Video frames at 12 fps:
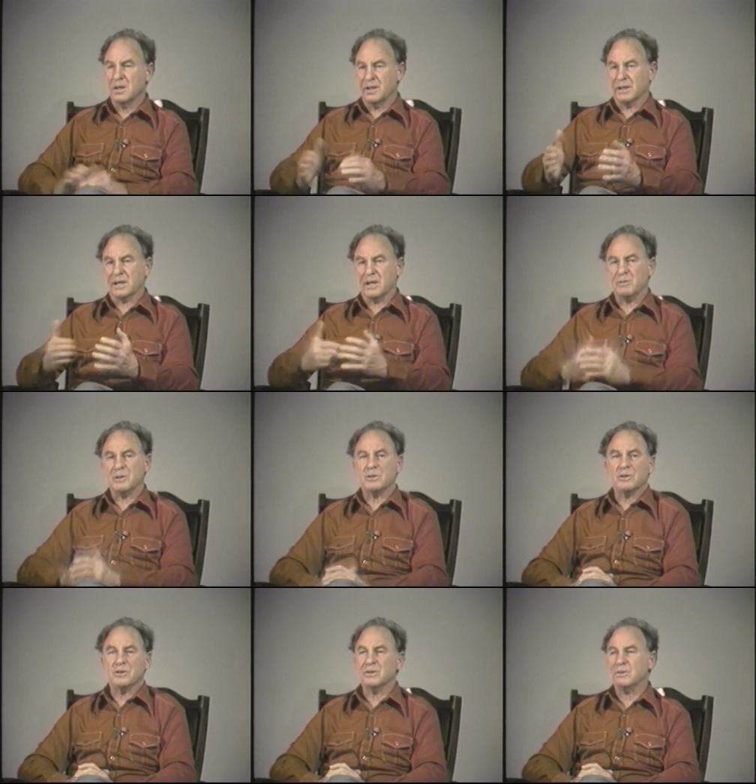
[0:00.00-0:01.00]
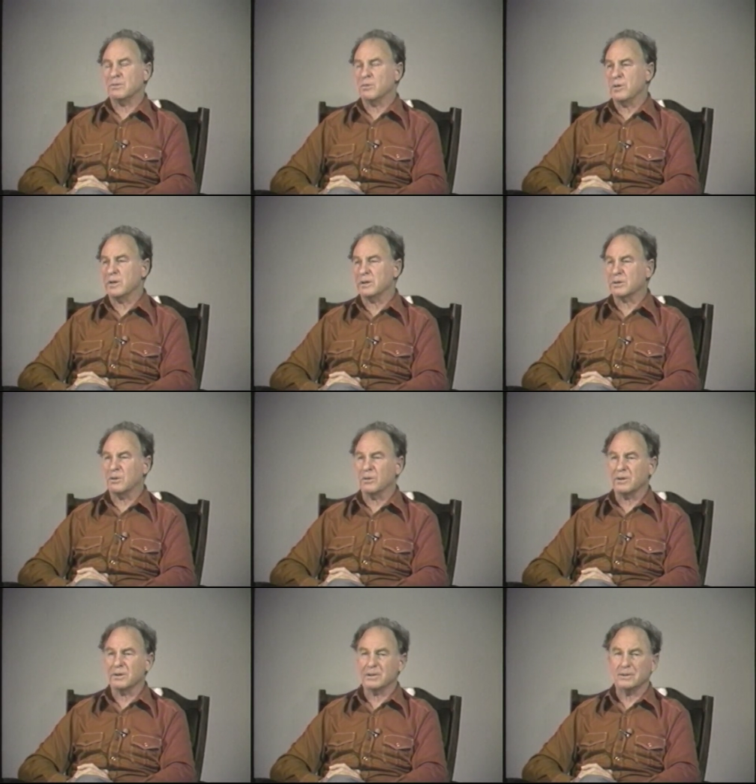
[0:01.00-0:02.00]
They came into the royal
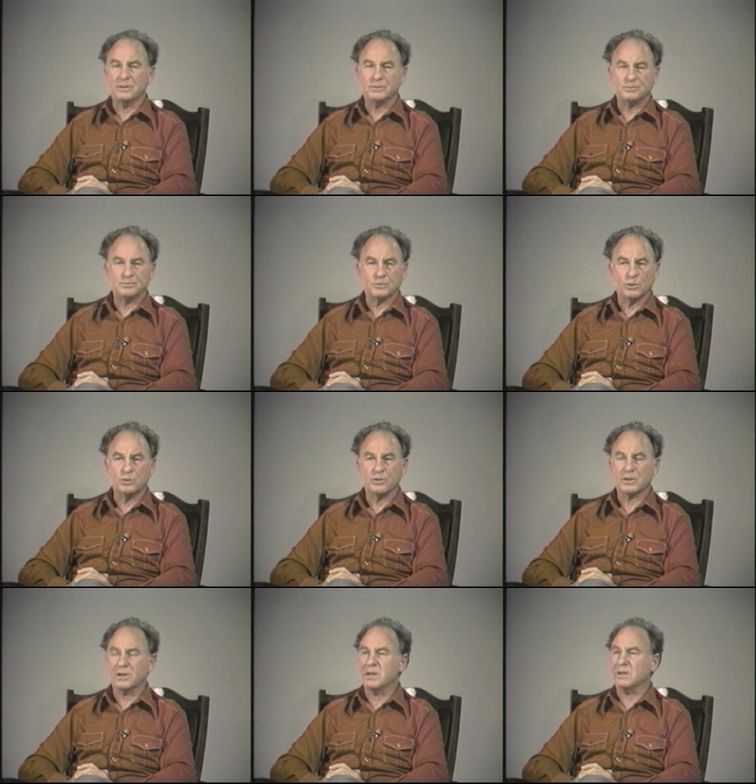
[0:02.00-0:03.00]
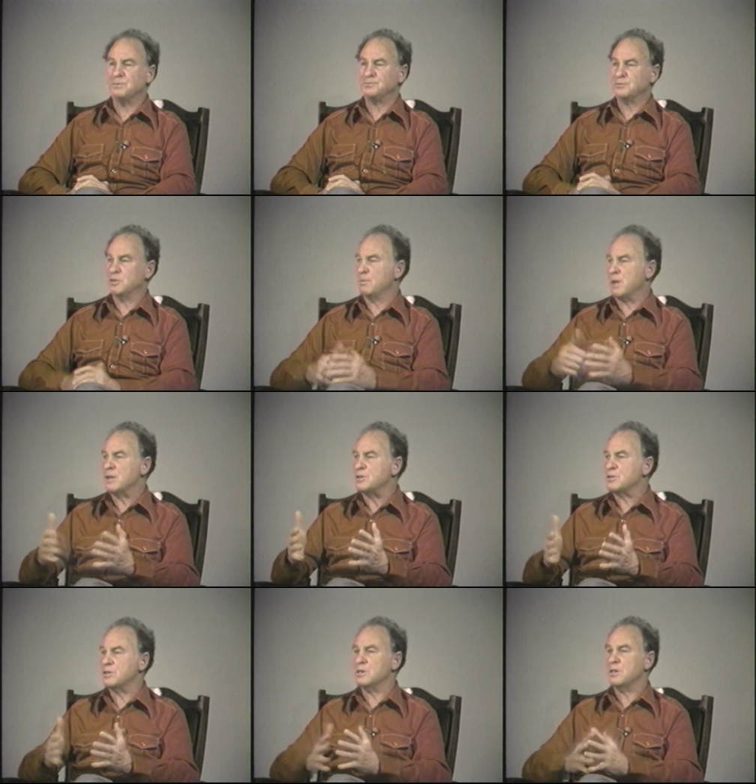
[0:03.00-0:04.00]
court and told the king, Your
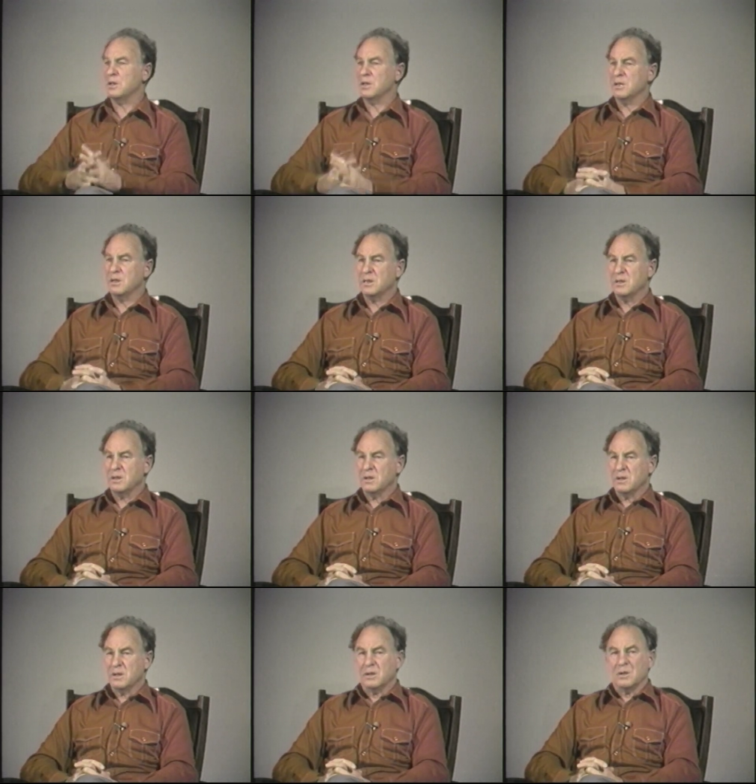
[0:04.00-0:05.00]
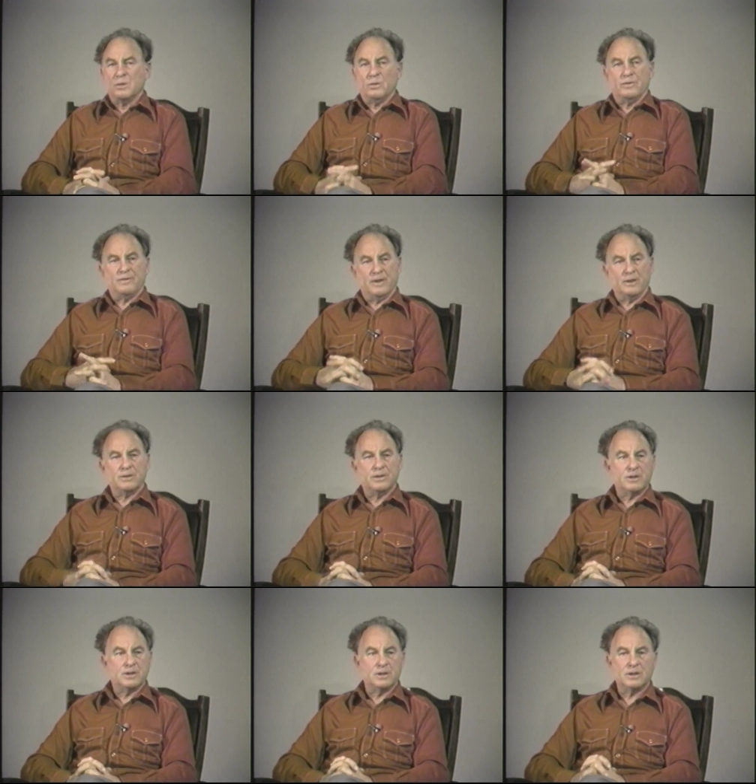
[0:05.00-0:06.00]
Majesty, we've found
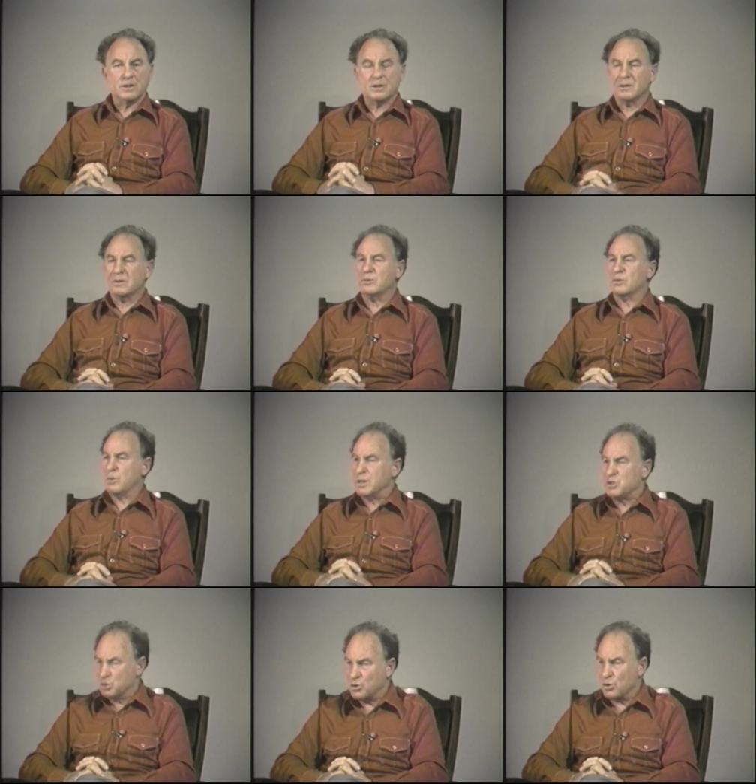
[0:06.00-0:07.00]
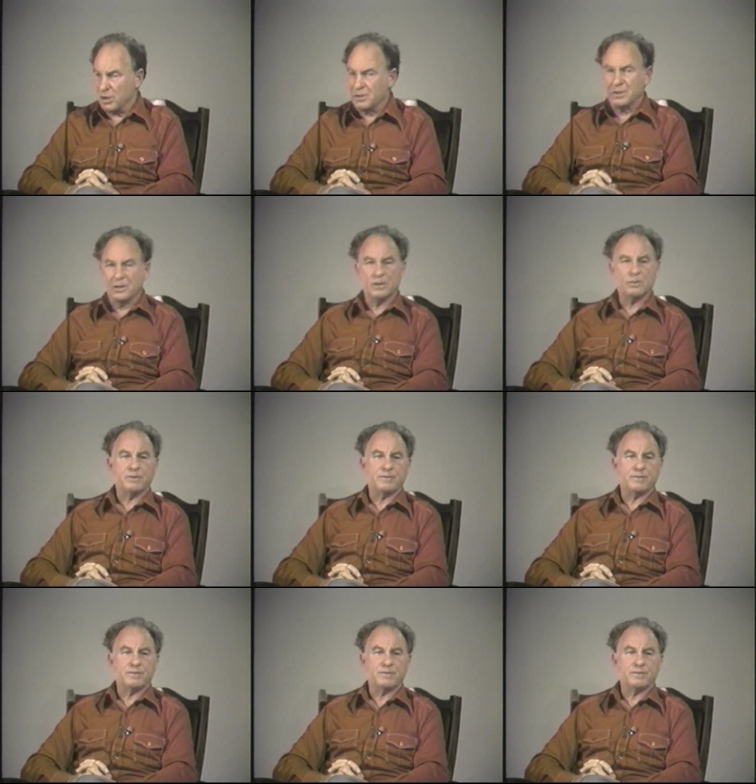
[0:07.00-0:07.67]
the, we're quite sure that we've